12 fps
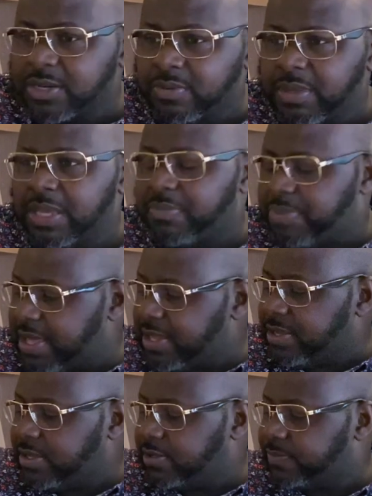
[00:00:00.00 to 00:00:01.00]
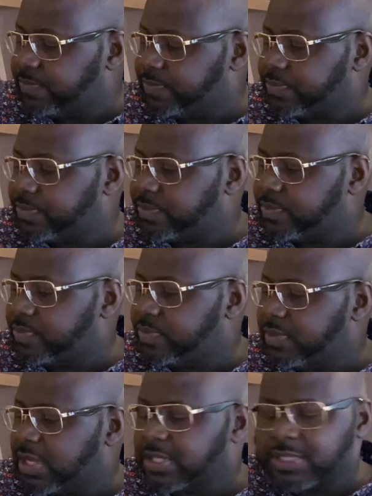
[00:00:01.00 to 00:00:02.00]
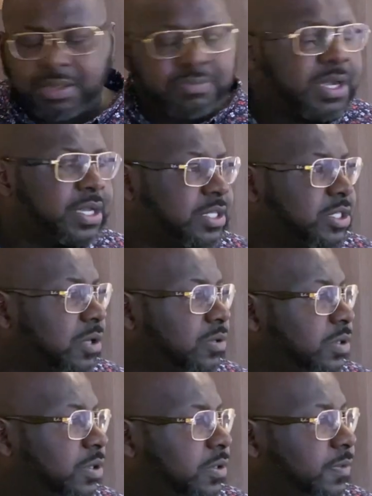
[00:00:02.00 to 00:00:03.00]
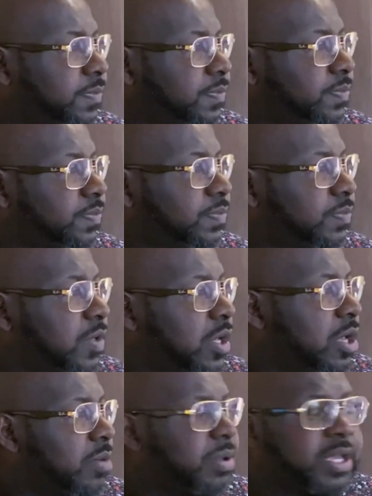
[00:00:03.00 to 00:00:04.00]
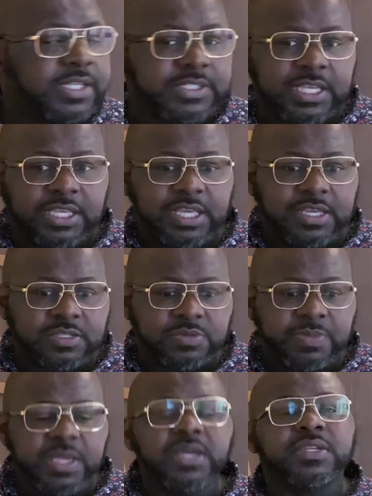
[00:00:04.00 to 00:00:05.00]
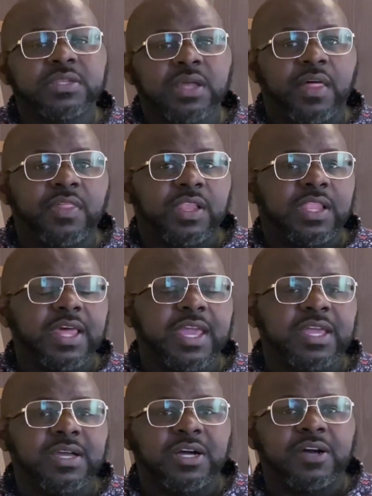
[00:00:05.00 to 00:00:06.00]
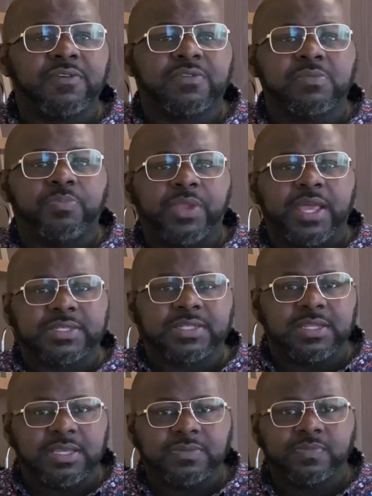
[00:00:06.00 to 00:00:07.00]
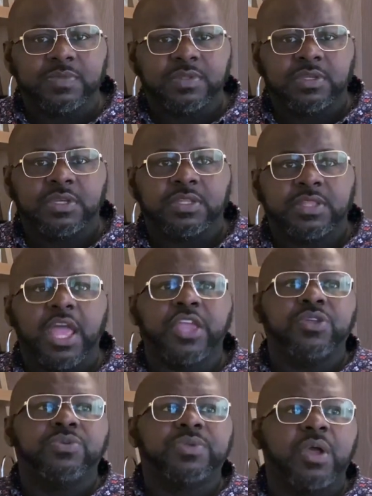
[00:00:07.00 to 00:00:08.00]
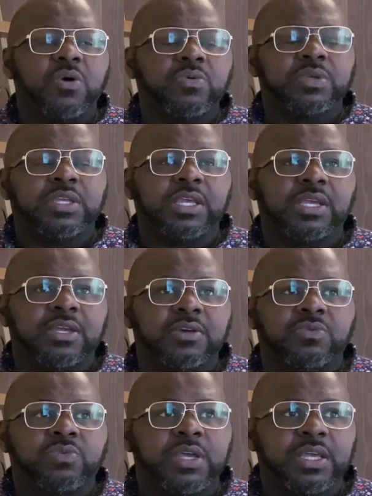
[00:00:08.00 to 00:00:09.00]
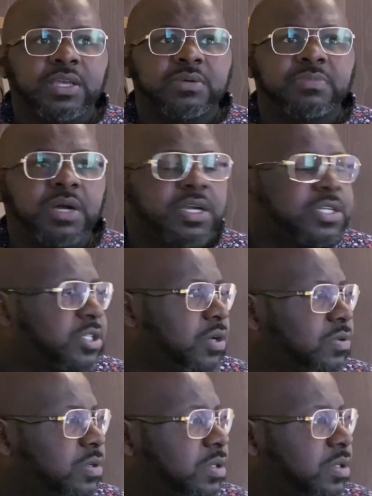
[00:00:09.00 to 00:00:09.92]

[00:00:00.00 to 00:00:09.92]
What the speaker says: bit better than Monkey Shoulder because it gives me another layer of complexity that you don't get with Monkey Shoulder.